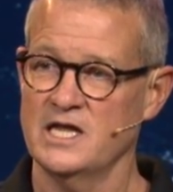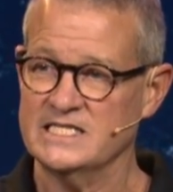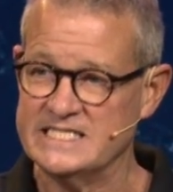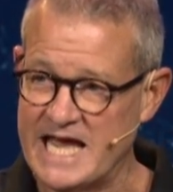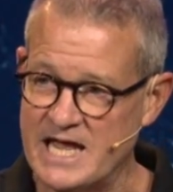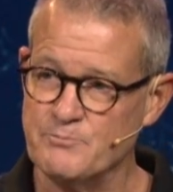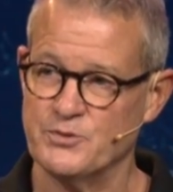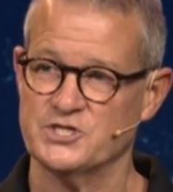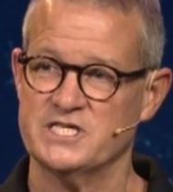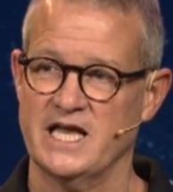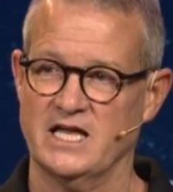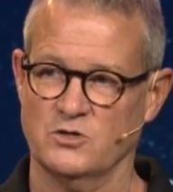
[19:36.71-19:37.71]

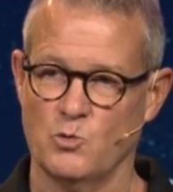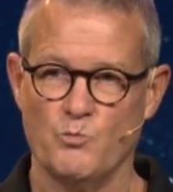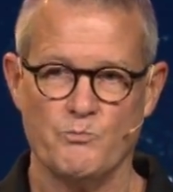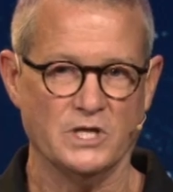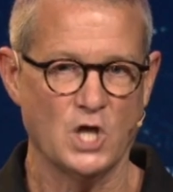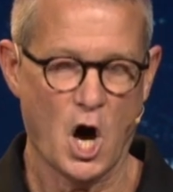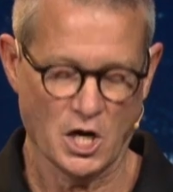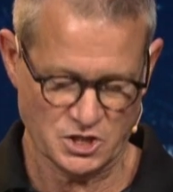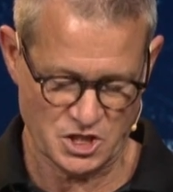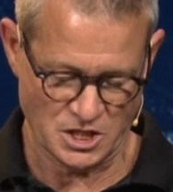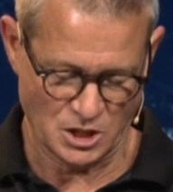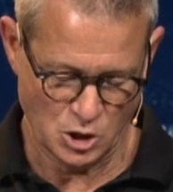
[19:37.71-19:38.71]
10% belonged
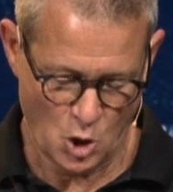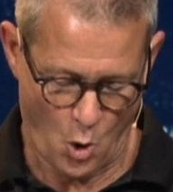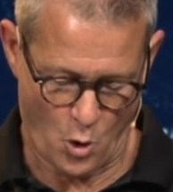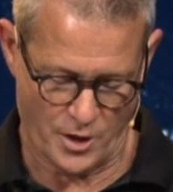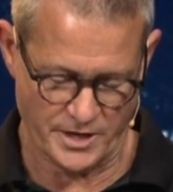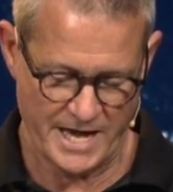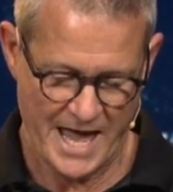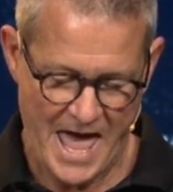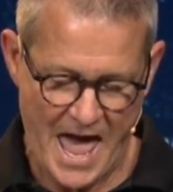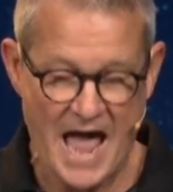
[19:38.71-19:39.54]
to the Lord,